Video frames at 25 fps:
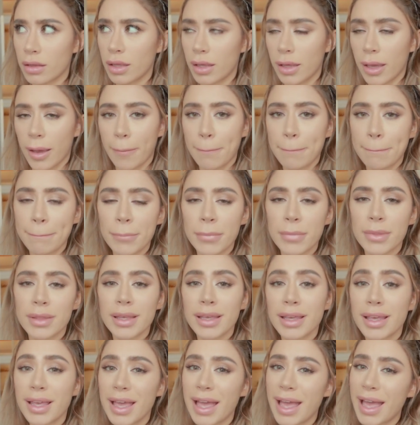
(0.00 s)
Yeah.
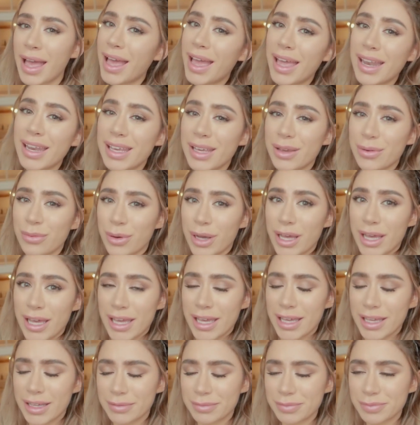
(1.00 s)

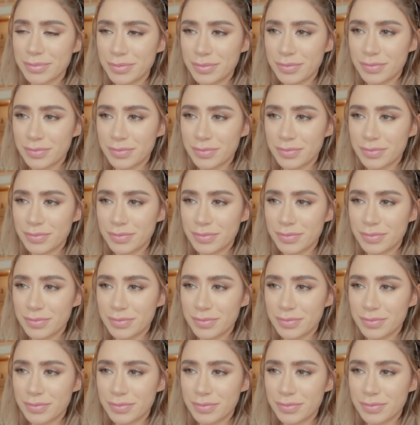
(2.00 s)
Anyway,